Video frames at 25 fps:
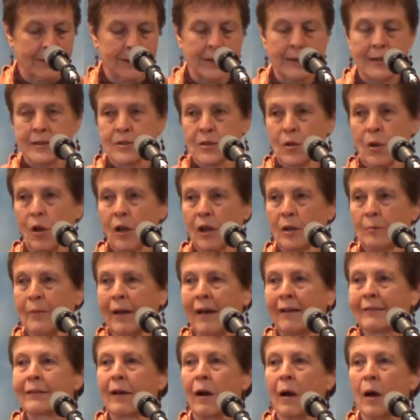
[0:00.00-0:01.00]
is all
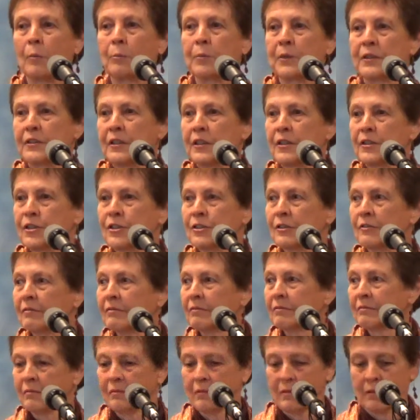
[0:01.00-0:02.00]
about competition,